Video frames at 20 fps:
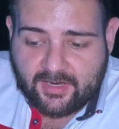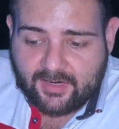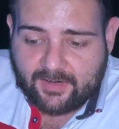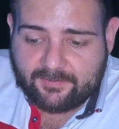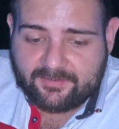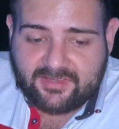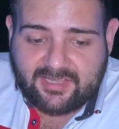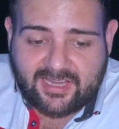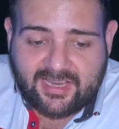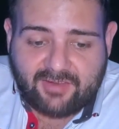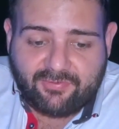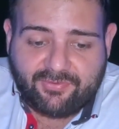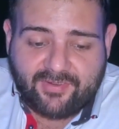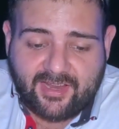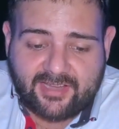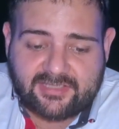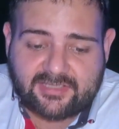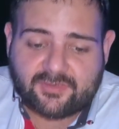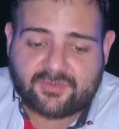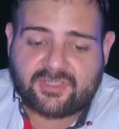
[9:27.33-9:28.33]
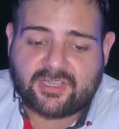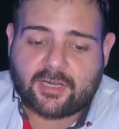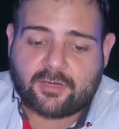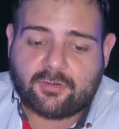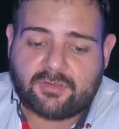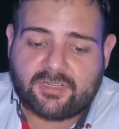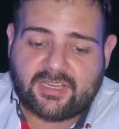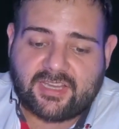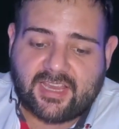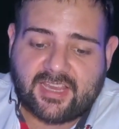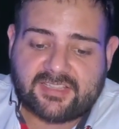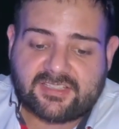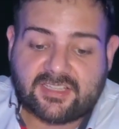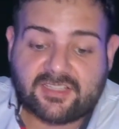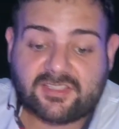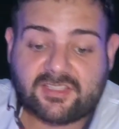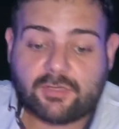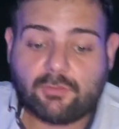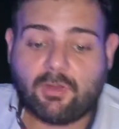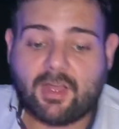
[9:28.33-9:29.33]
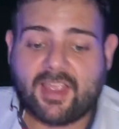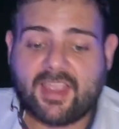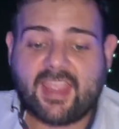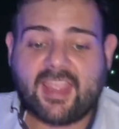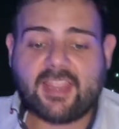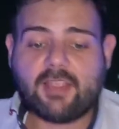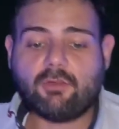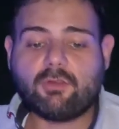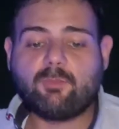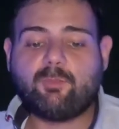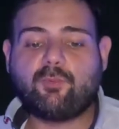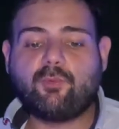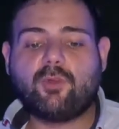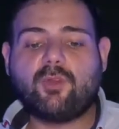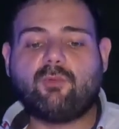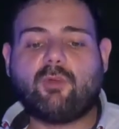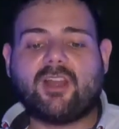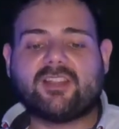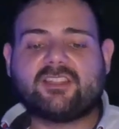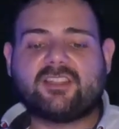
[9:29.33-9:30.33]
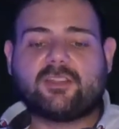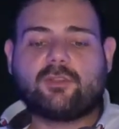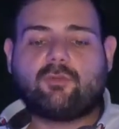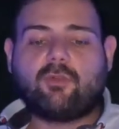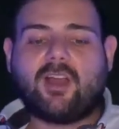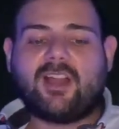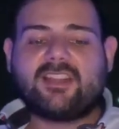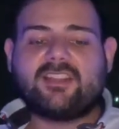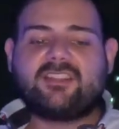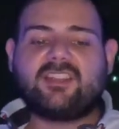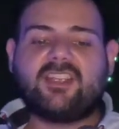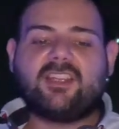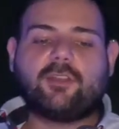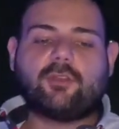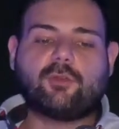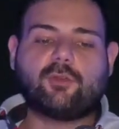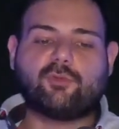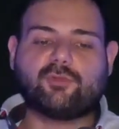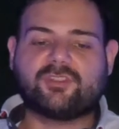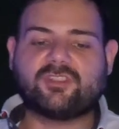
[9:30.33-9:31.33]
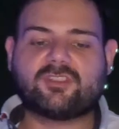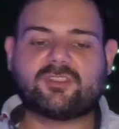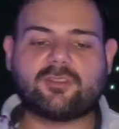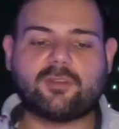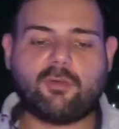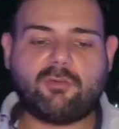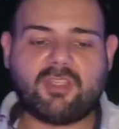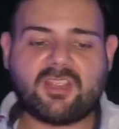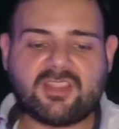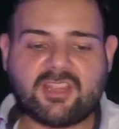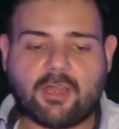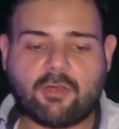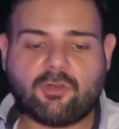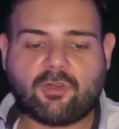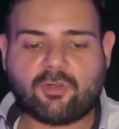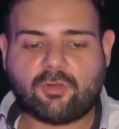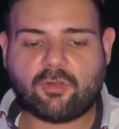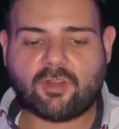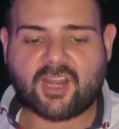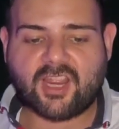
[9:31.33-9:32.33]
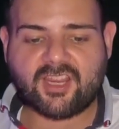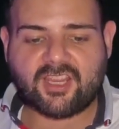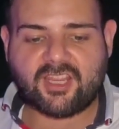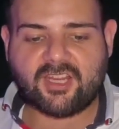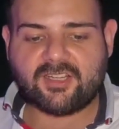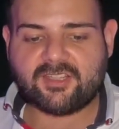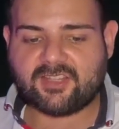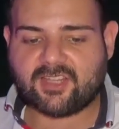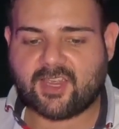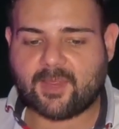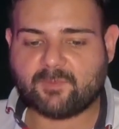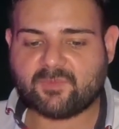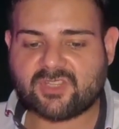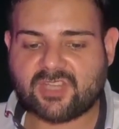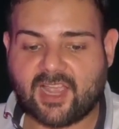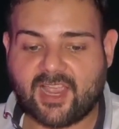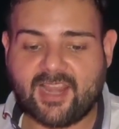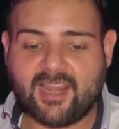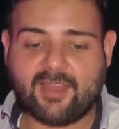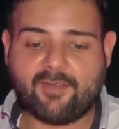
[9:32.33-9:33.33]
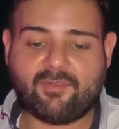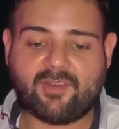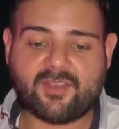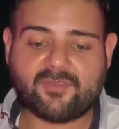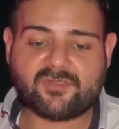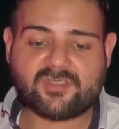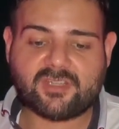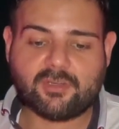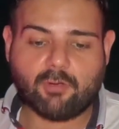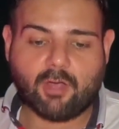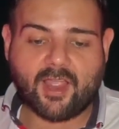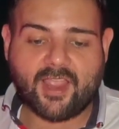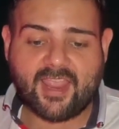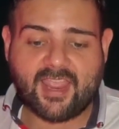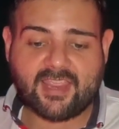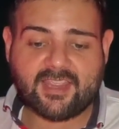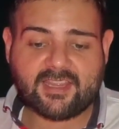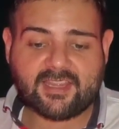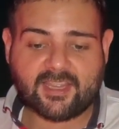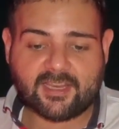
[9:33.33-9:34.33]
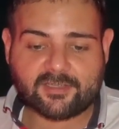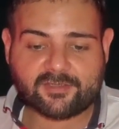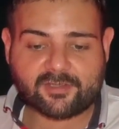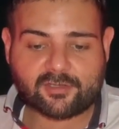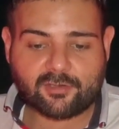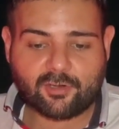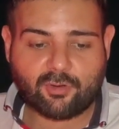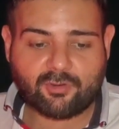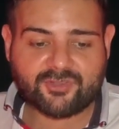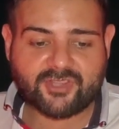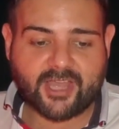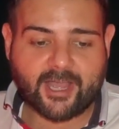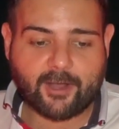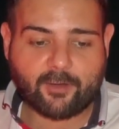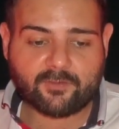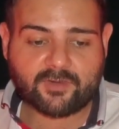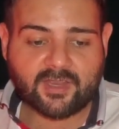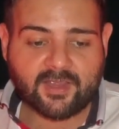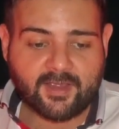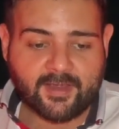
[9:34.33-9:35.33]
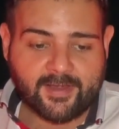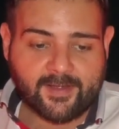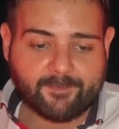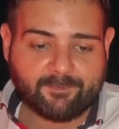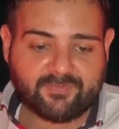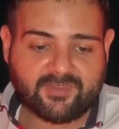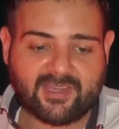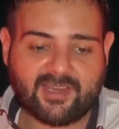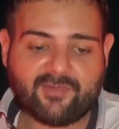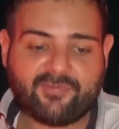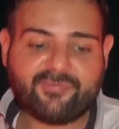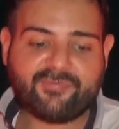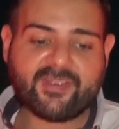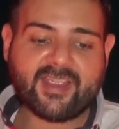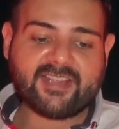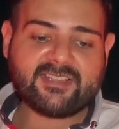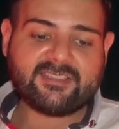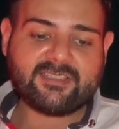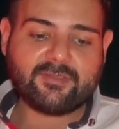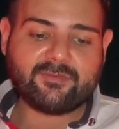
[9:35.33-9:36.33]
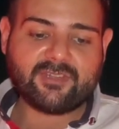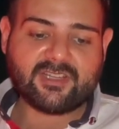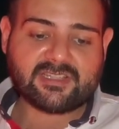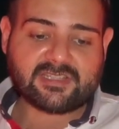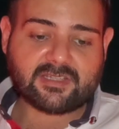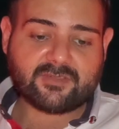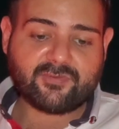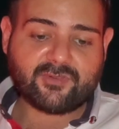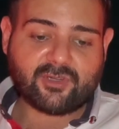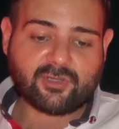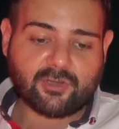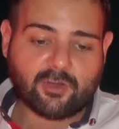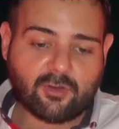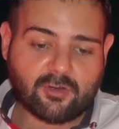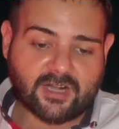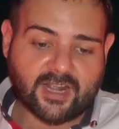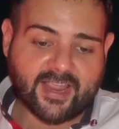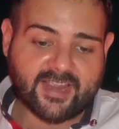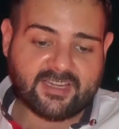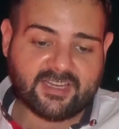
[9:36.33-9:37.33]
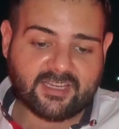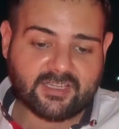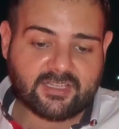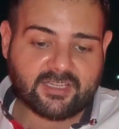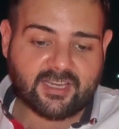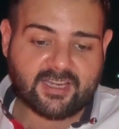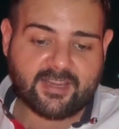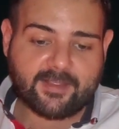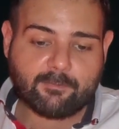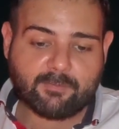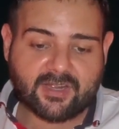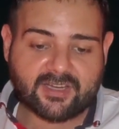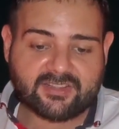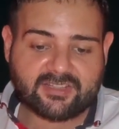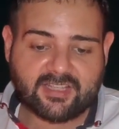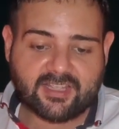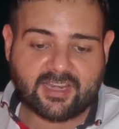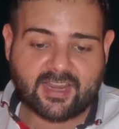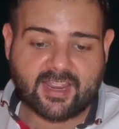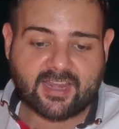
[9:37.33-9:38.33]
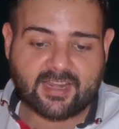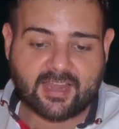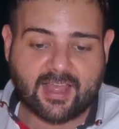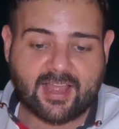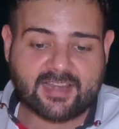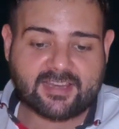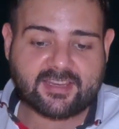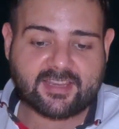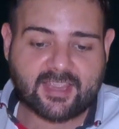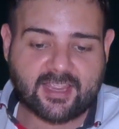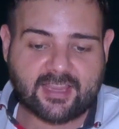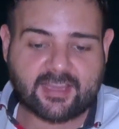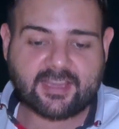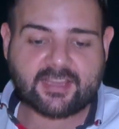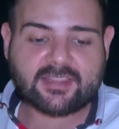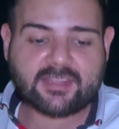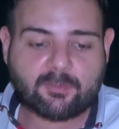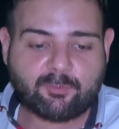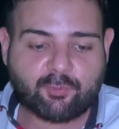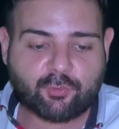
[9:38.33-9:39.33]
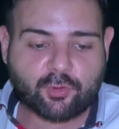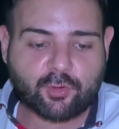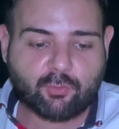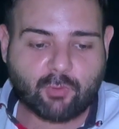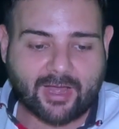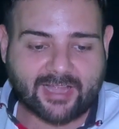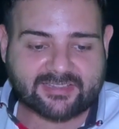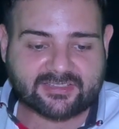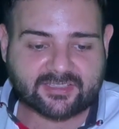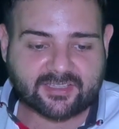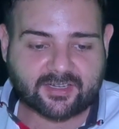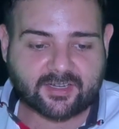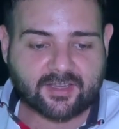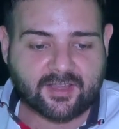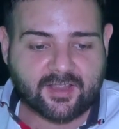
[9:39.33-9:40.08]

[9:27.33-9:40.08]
The effects of cyanuric acid CYA on pool water quality include slowing down chlorine kill times. High level of CYA can slow down the effectiveness of chlorine in killing bacteria and algae in the pool water.